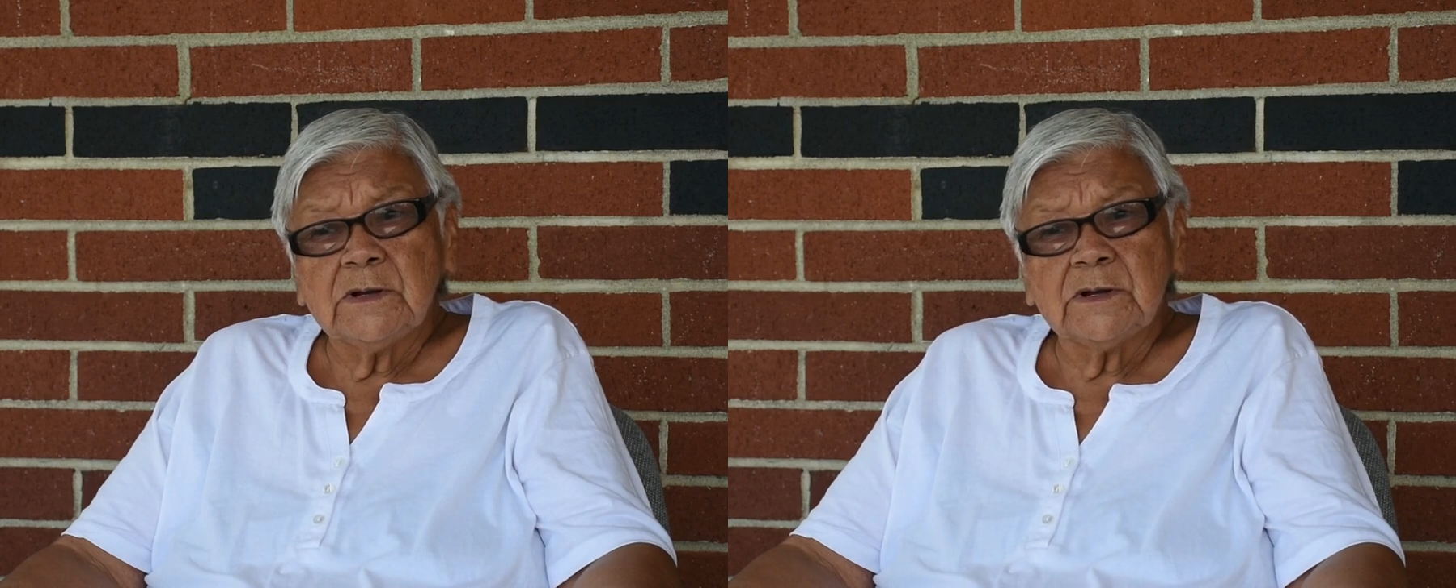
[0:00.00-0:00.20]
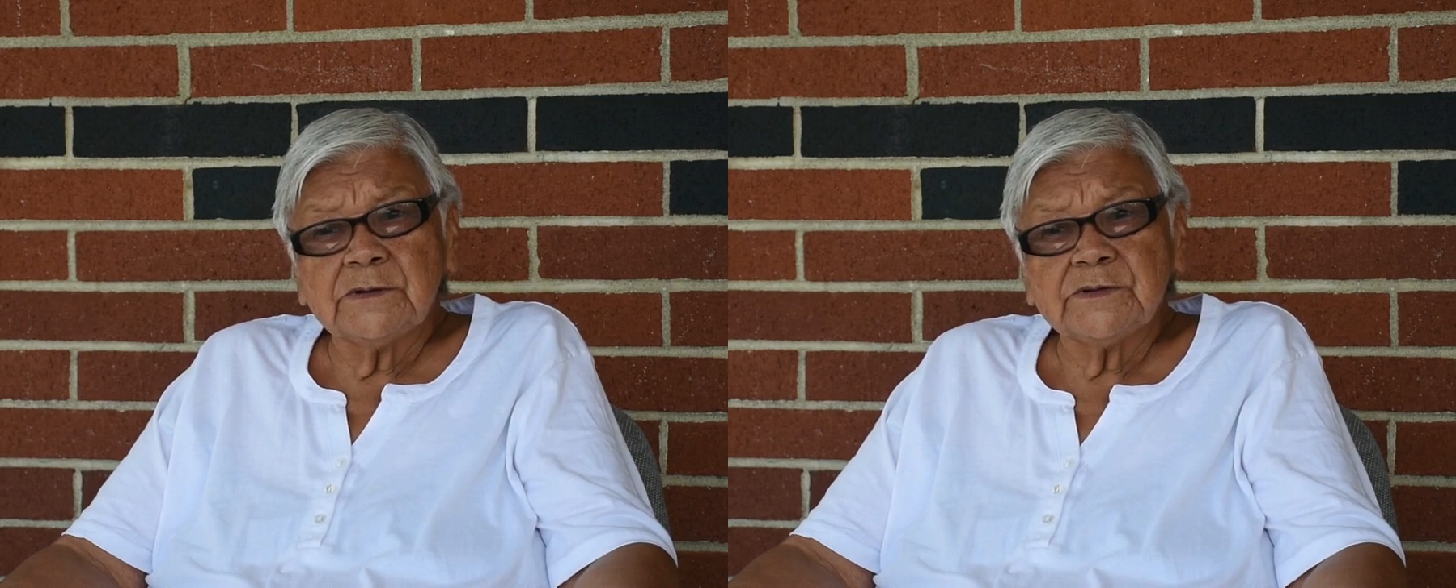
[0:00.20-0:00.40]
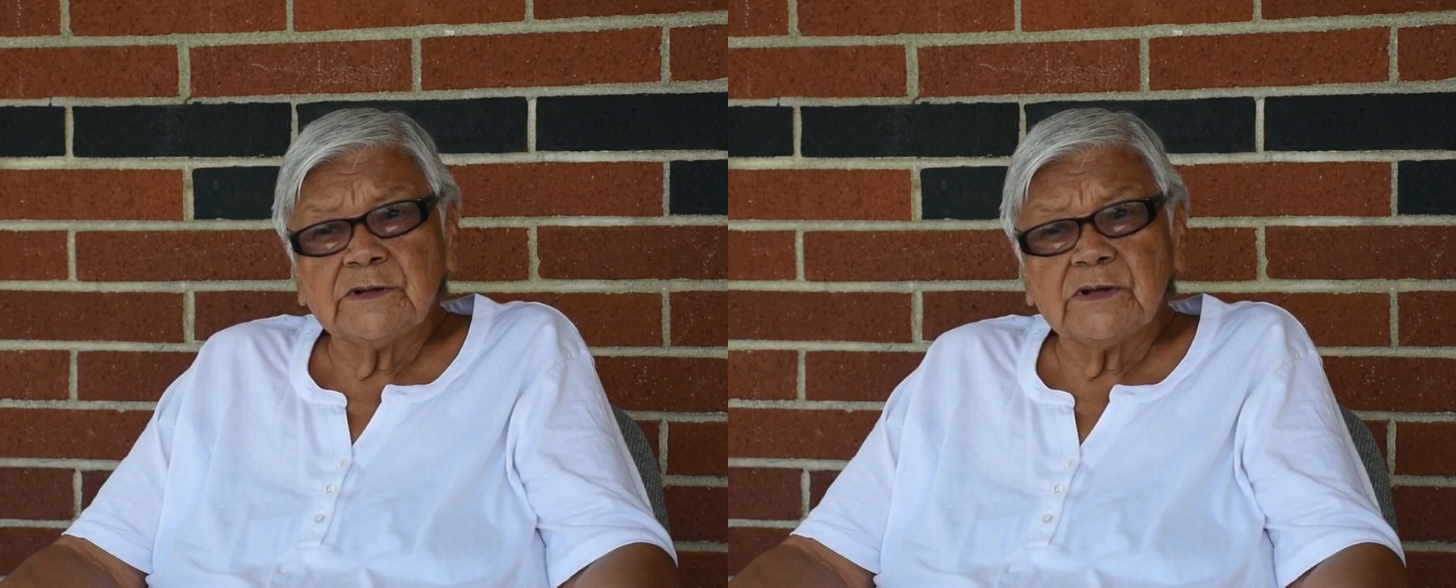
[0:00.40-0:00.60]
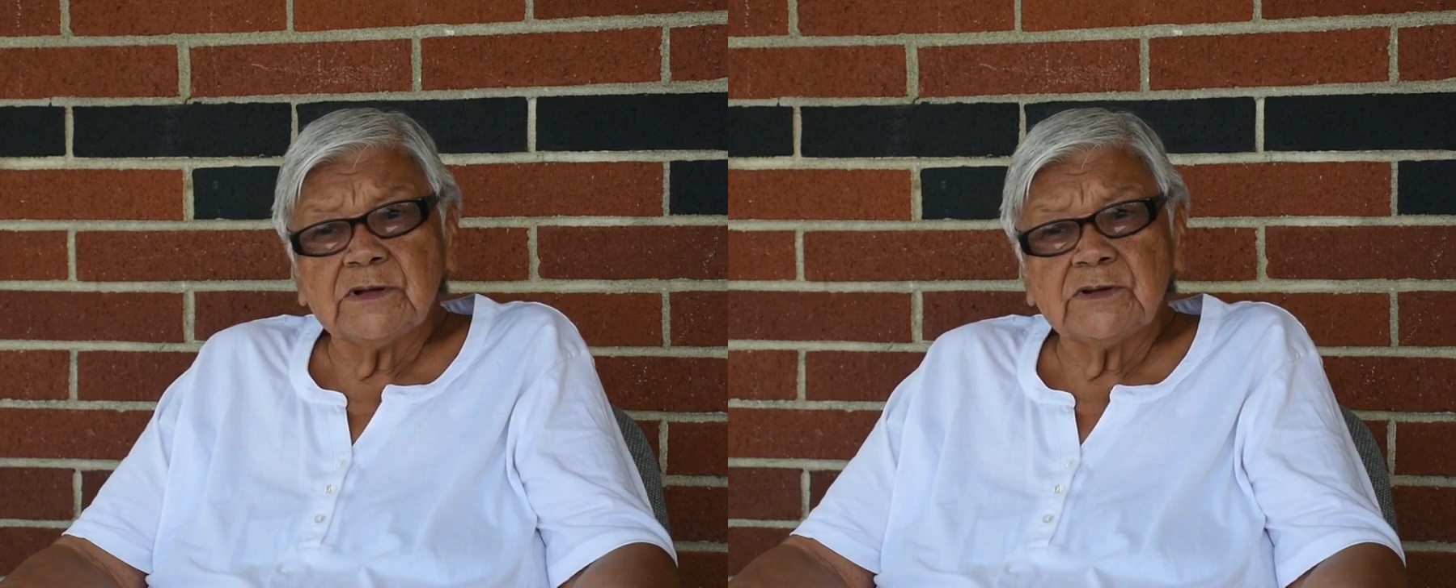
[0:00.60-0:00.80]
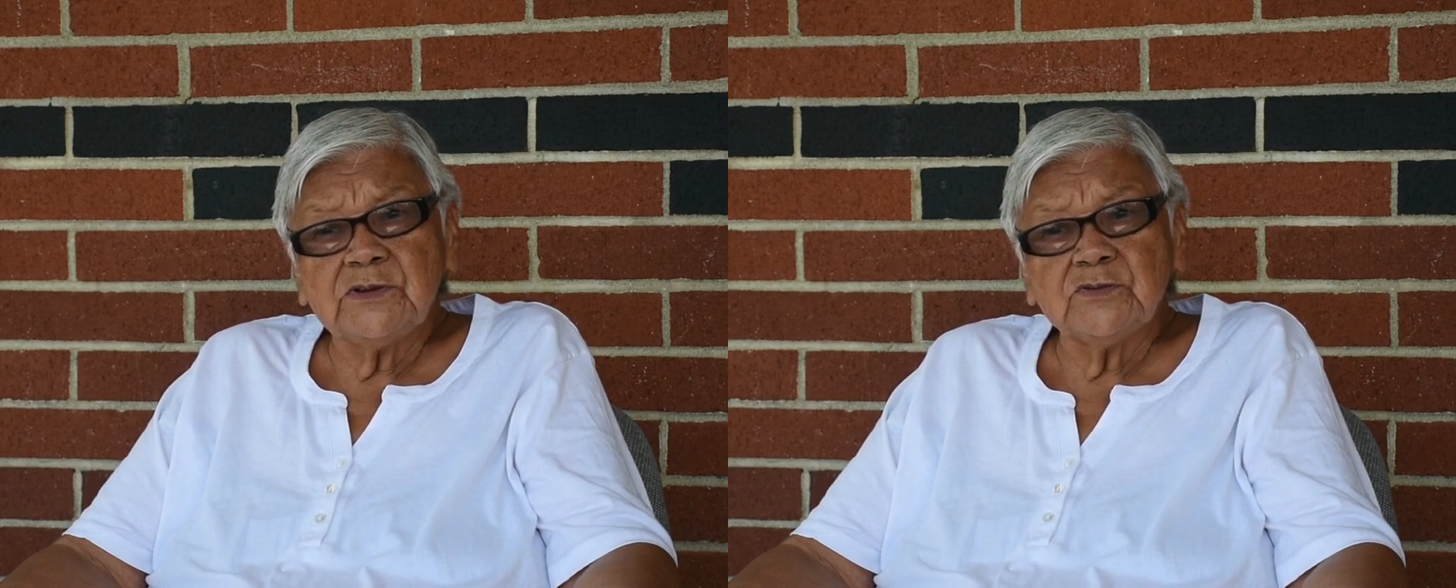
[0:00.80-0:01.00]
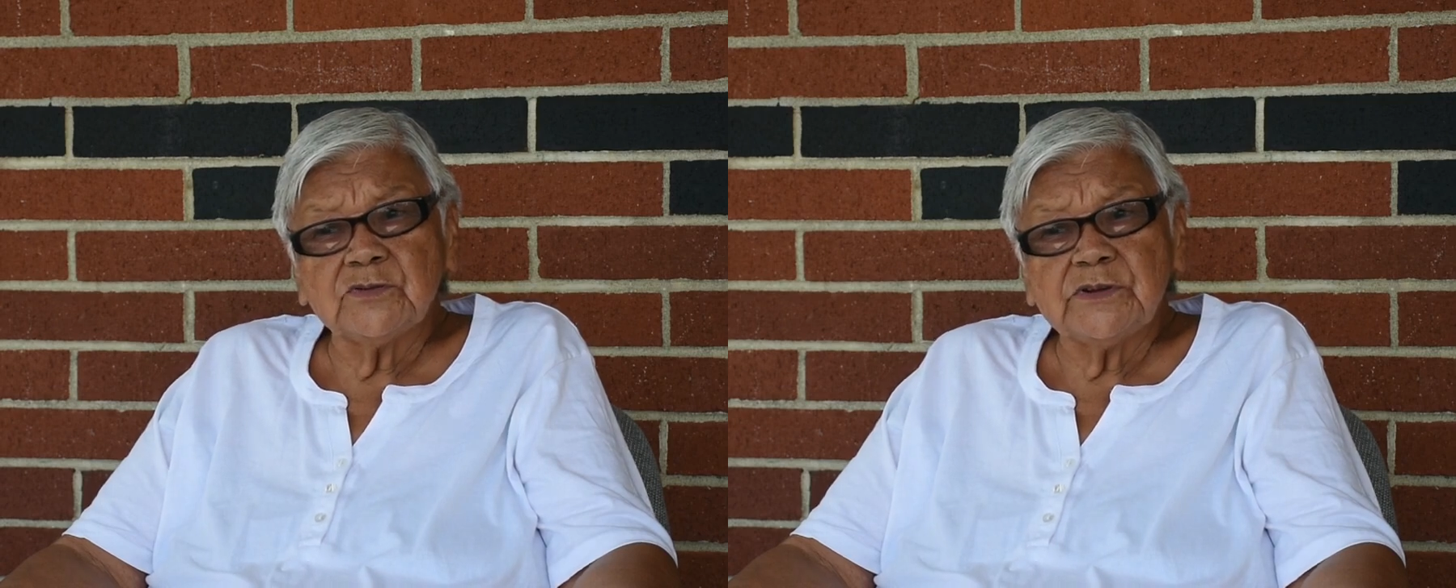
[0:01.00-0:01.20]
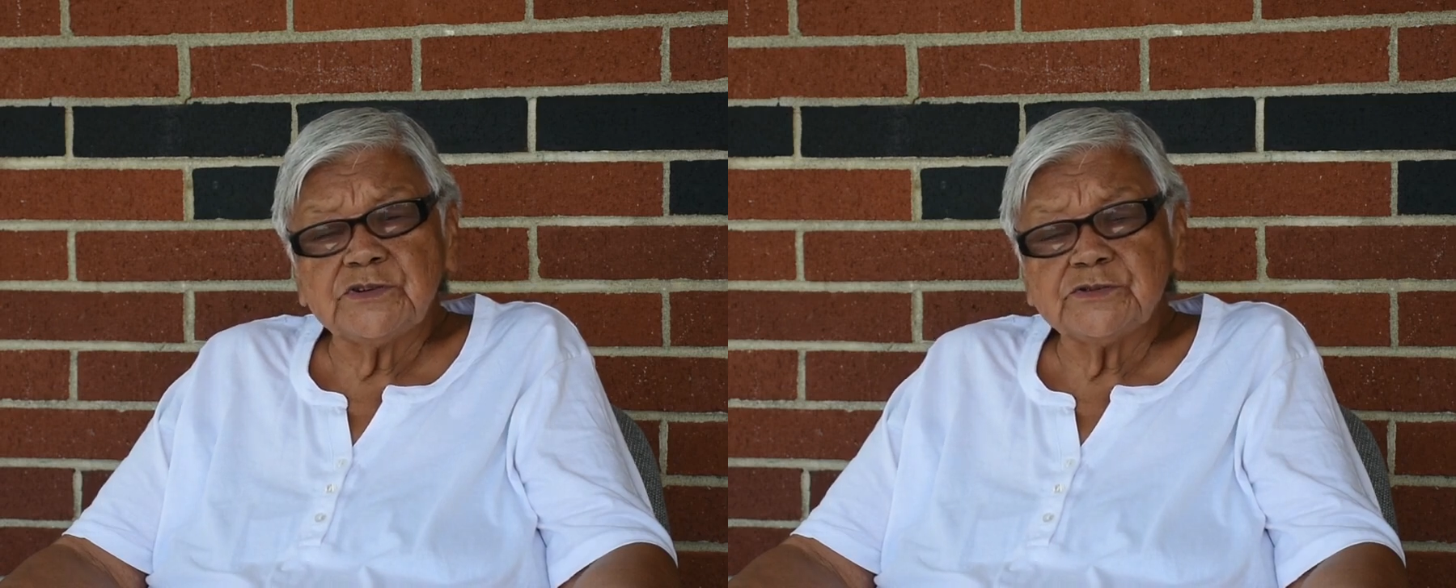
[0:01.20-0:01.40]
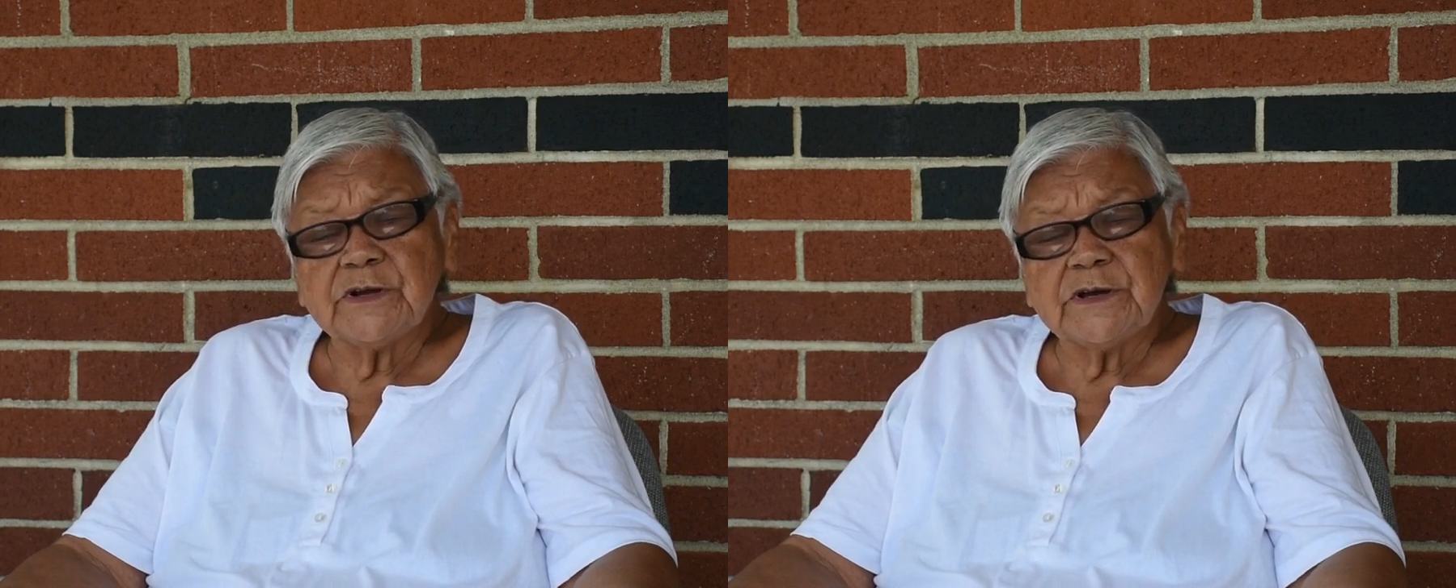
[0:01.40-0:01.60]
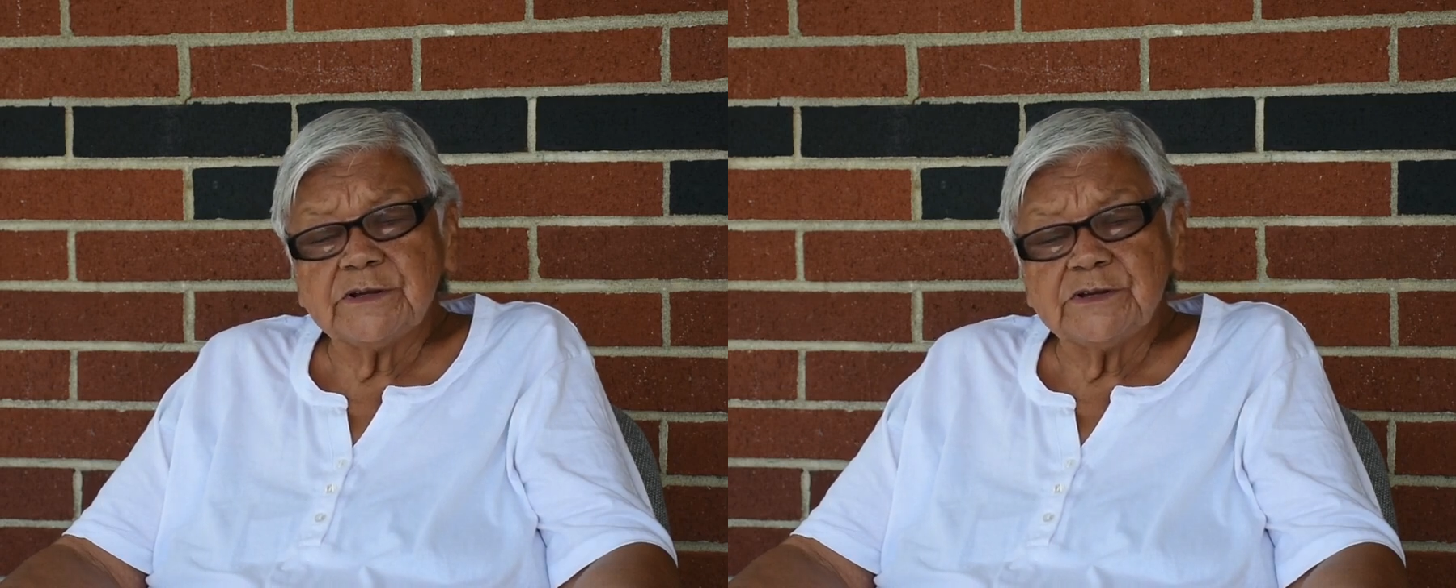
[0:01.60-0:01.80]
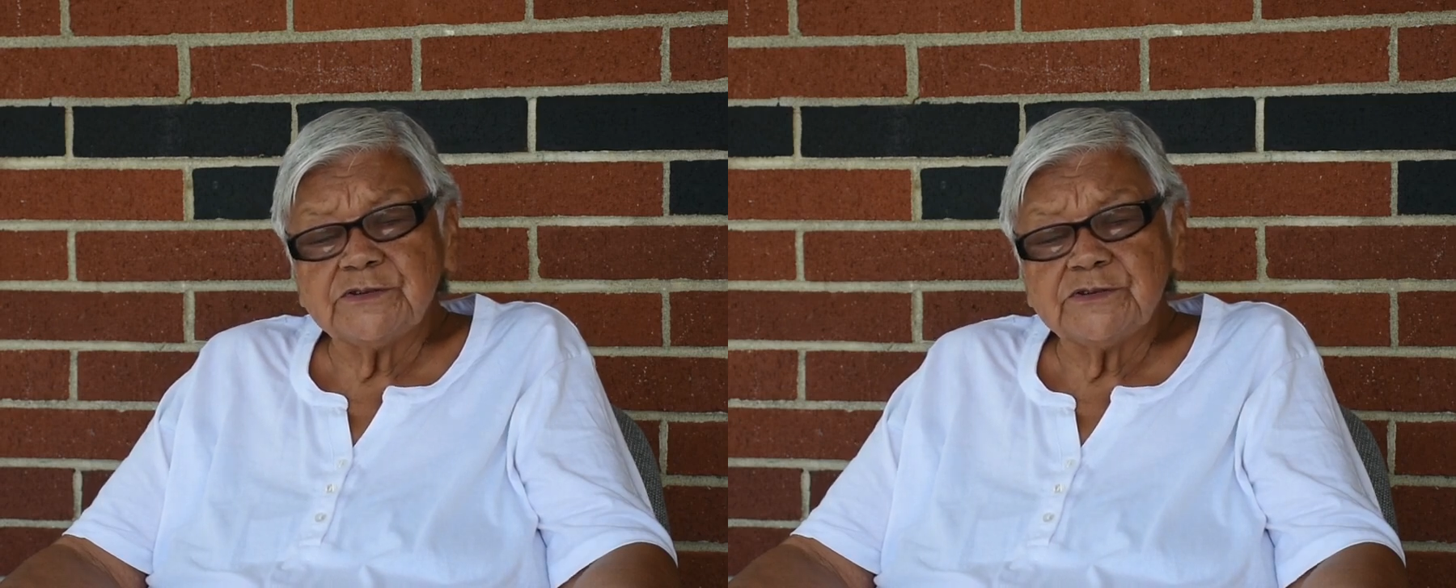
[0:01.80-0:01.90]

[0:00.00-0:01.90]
and I said that you know they should have had